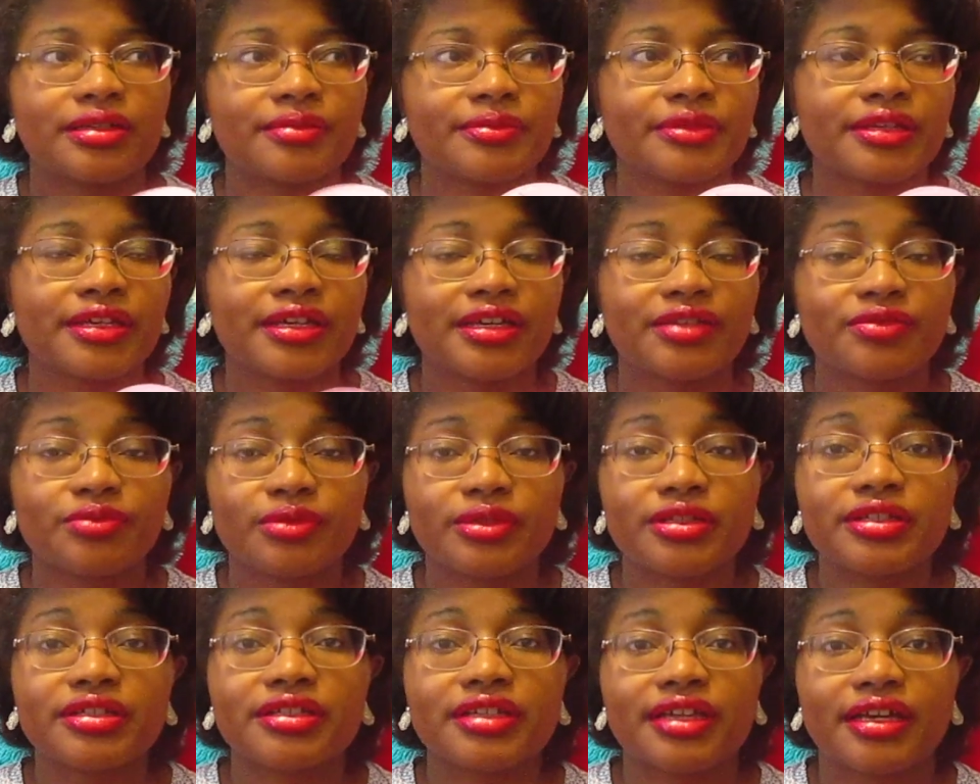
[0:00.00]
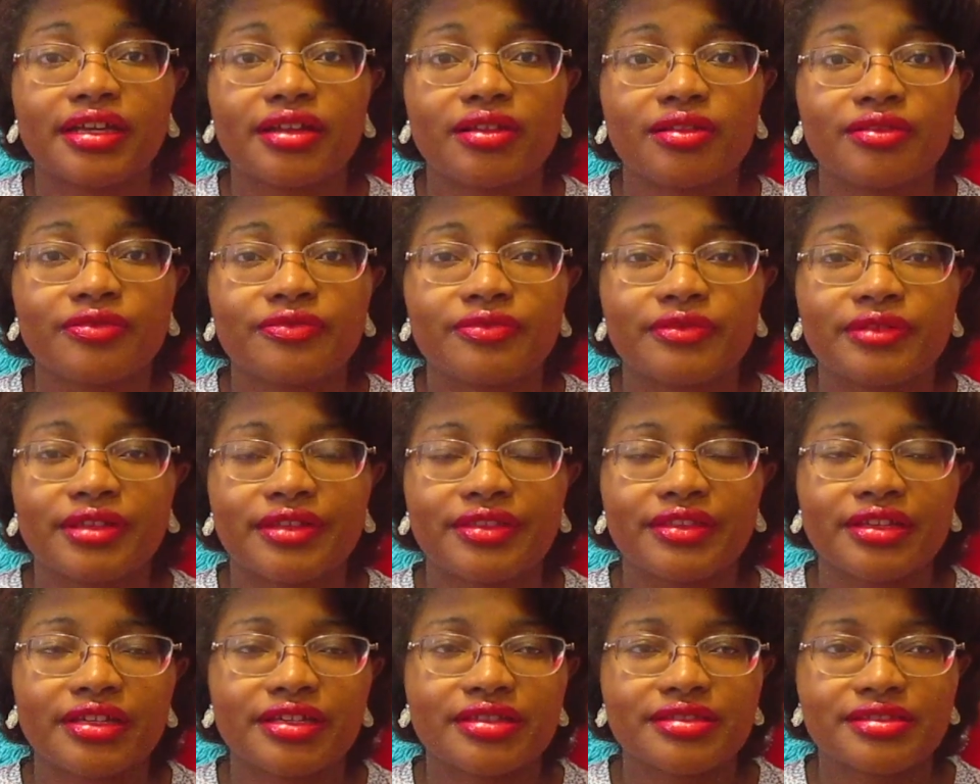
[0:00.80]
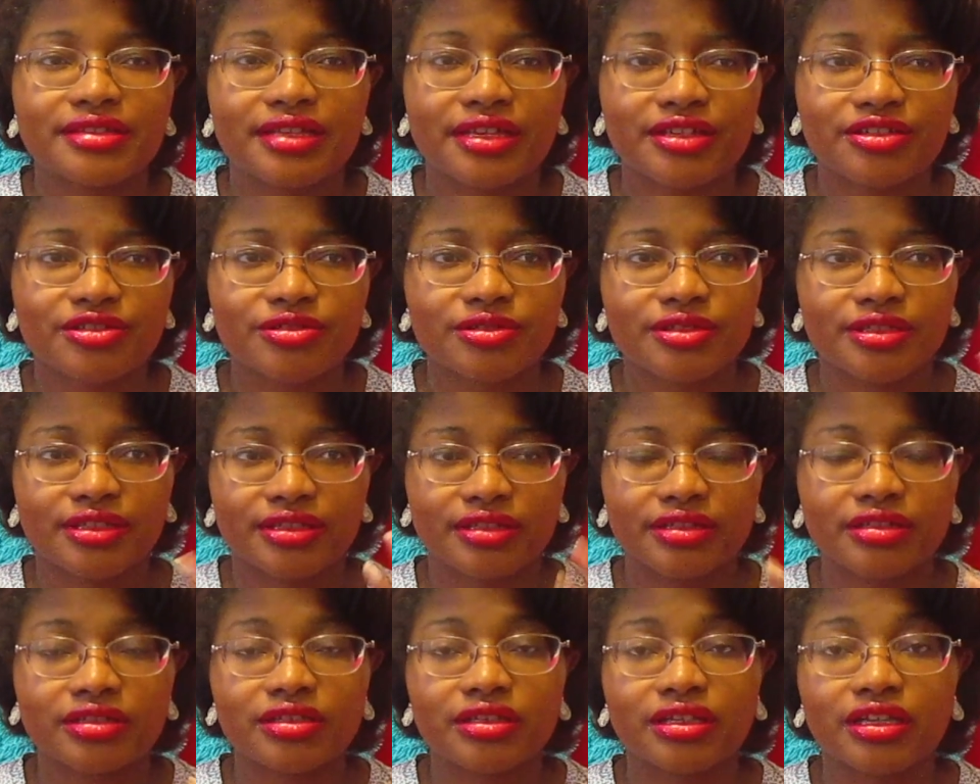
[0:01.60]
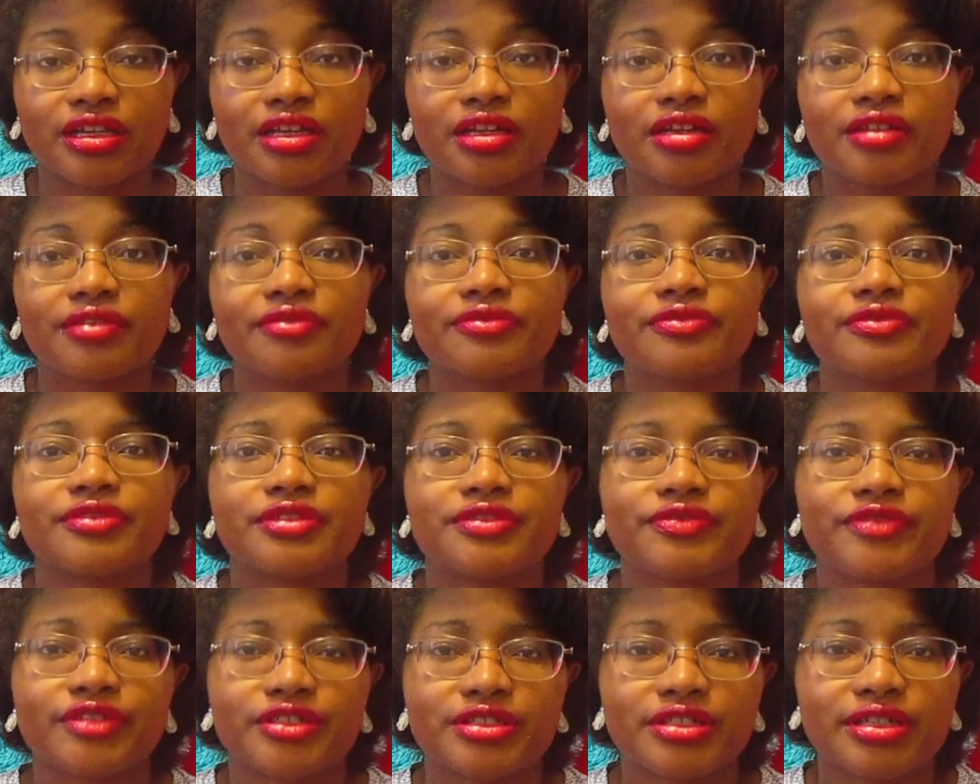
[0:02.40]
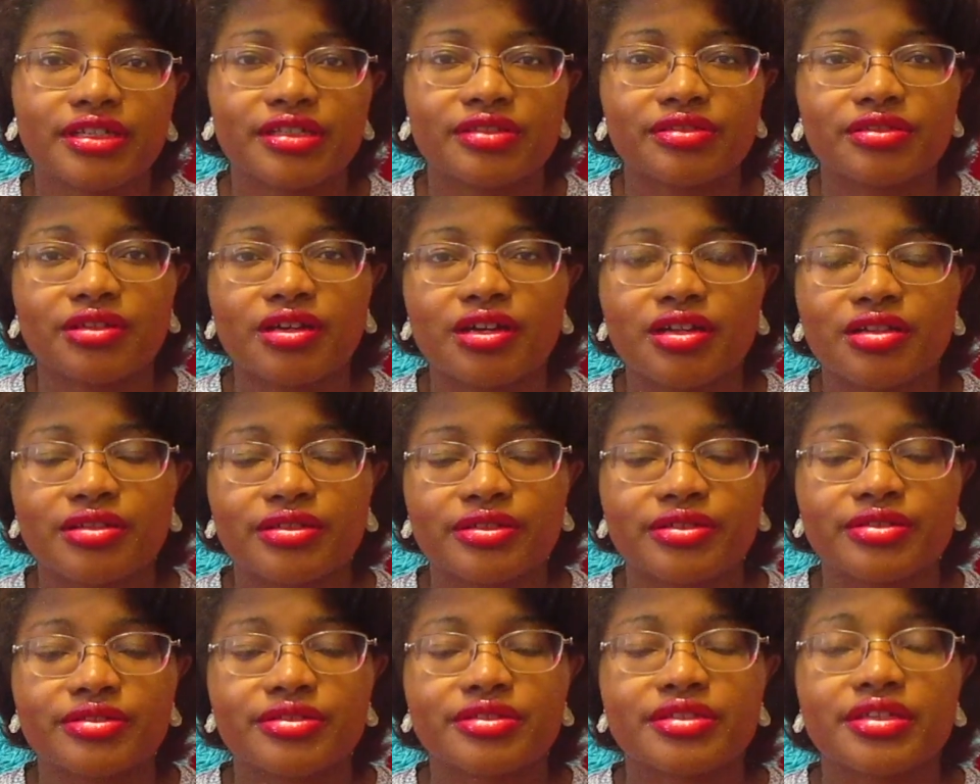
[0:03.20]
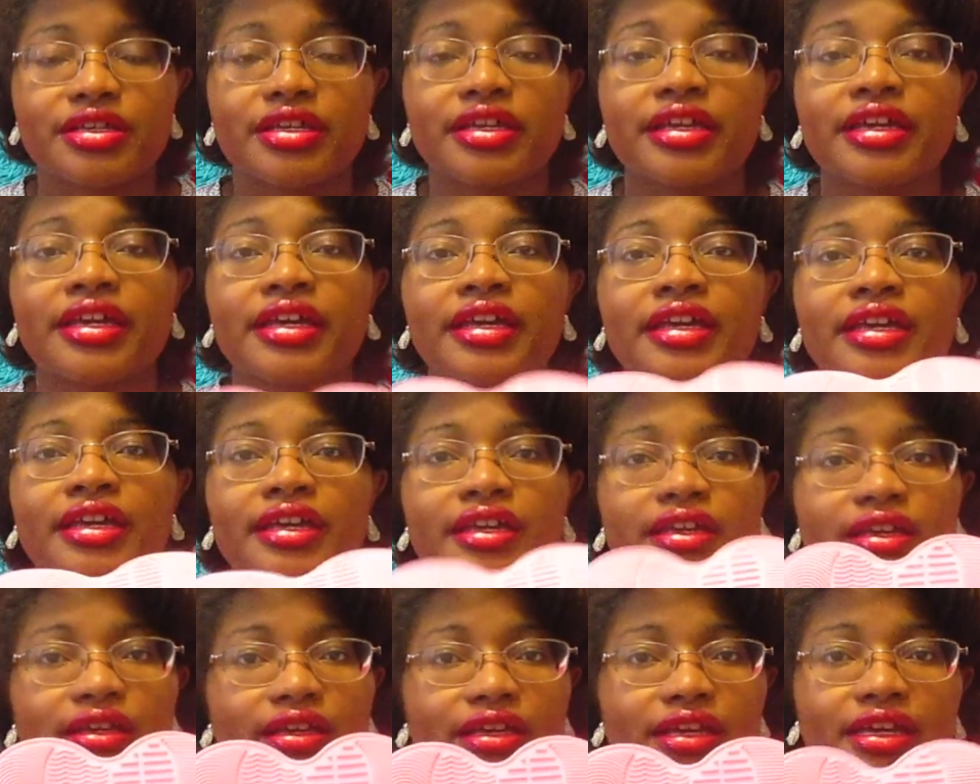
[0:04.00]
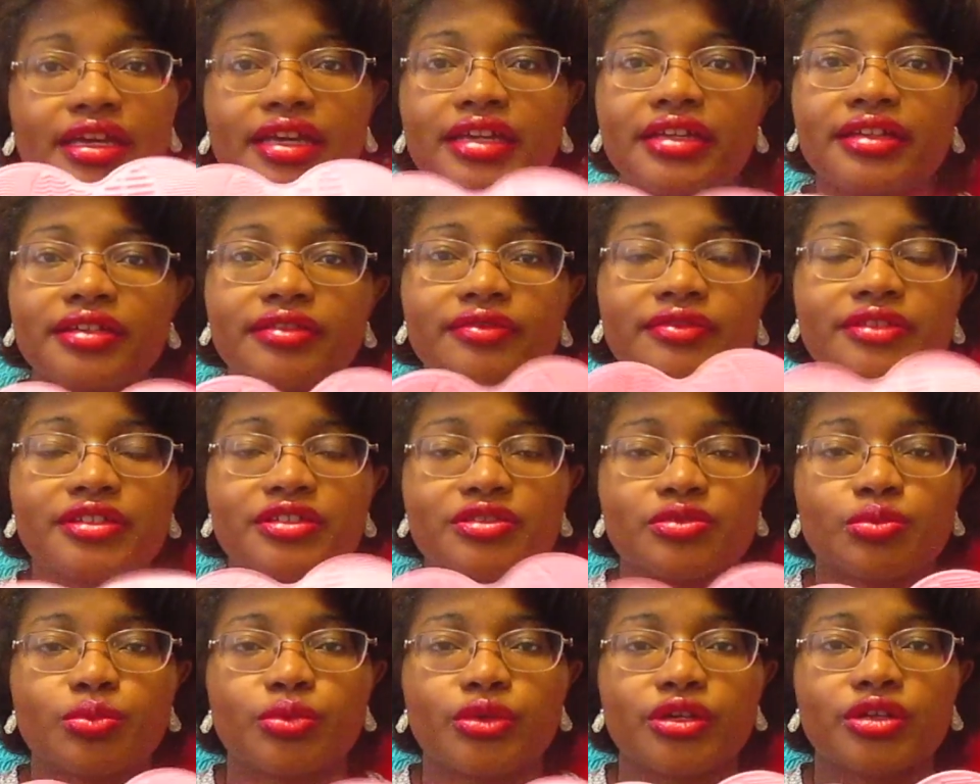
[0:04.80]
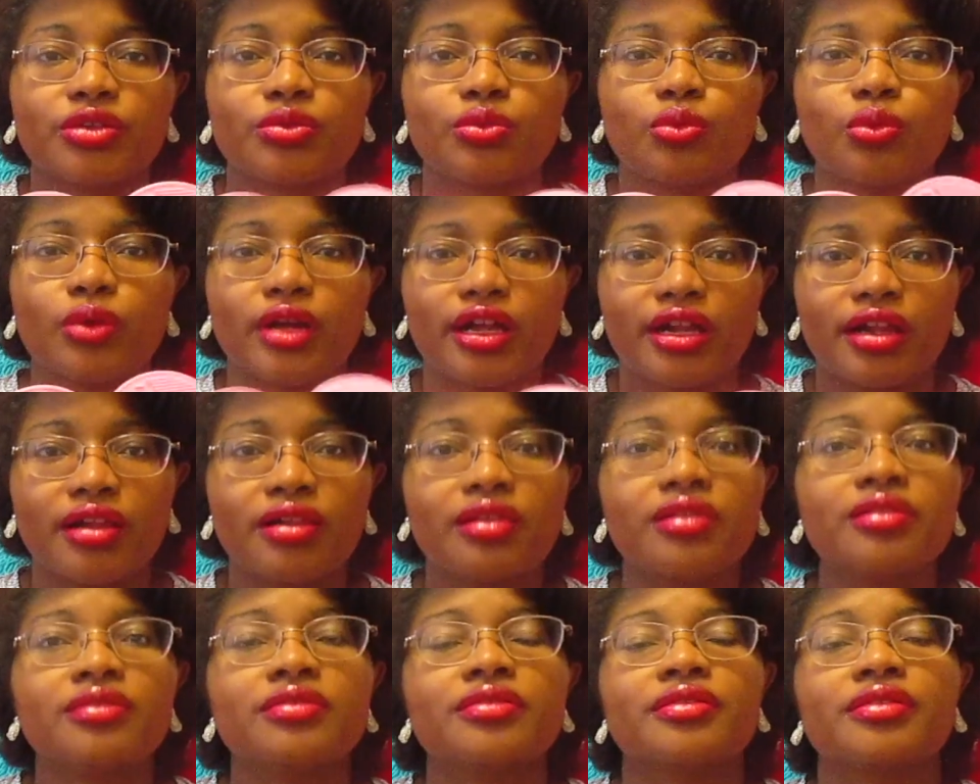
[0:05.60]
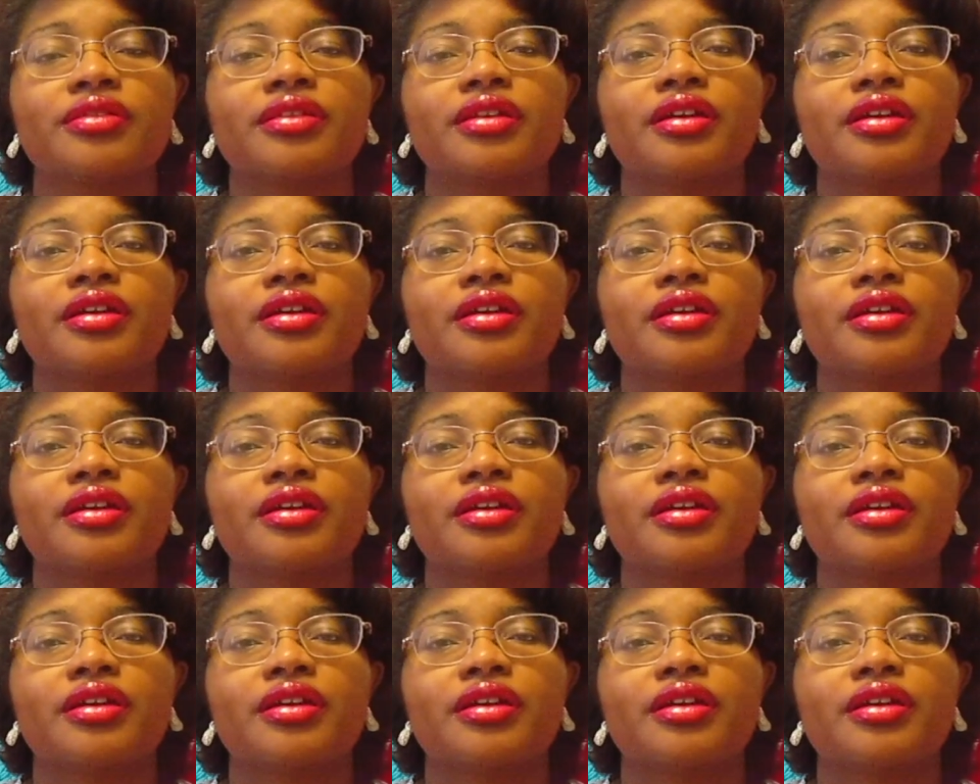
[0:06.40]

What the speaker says: They have one in Elf. I think it's actually like a glove for $10. Any of these work well.